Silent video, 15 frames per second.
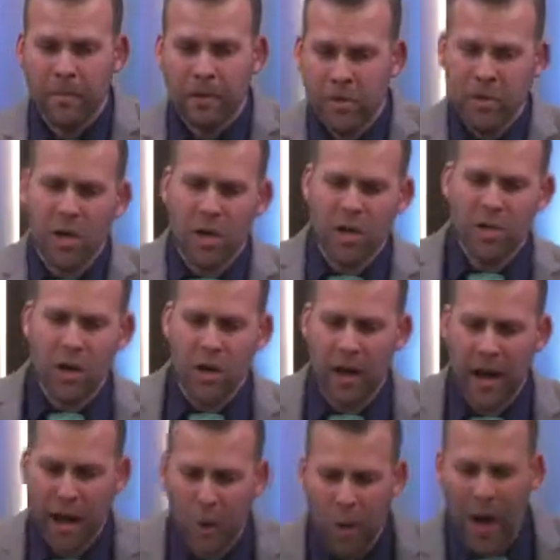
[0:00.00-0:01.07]
Saul
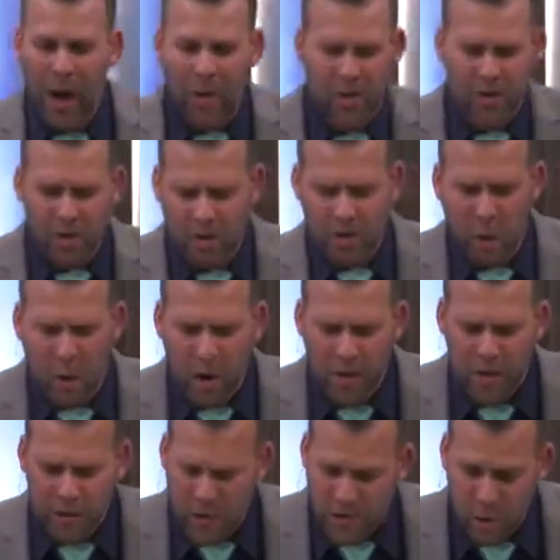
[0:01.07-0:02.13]
started out well. There's a story
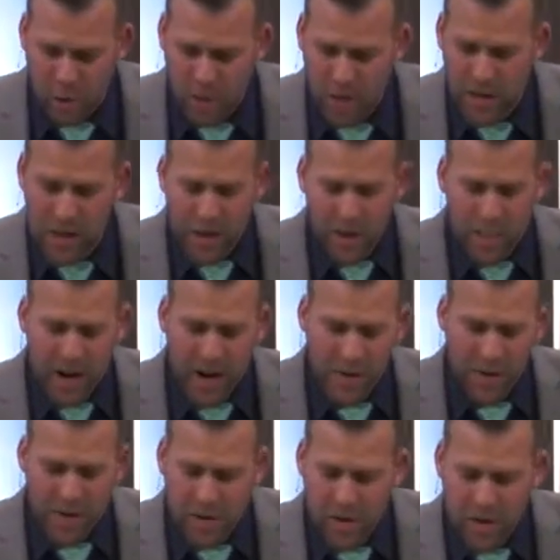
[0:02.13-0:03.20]
that Jesus, or the, the
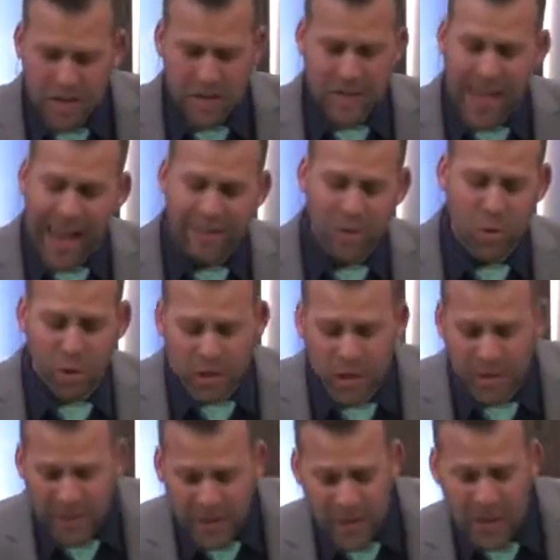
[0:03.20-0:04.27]
parable that Jesus gave to us
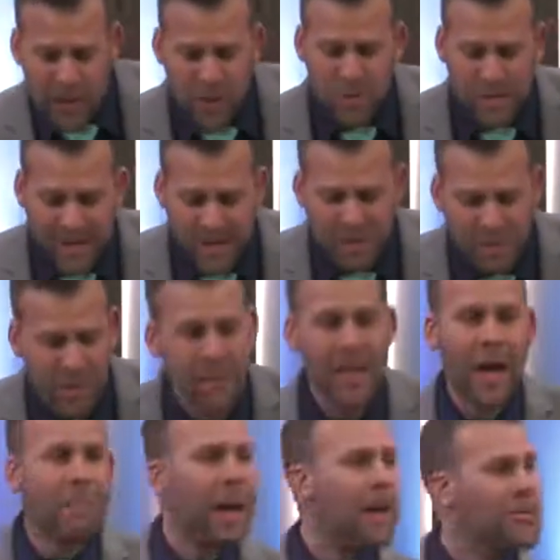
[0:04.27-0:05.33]
in the New Testament
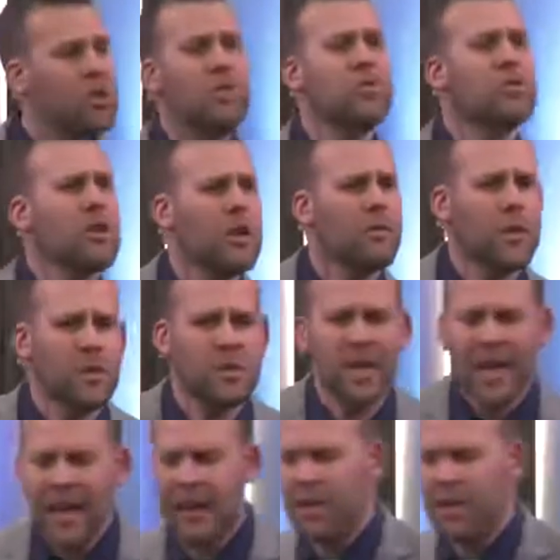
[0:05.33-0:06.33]
about two servants. And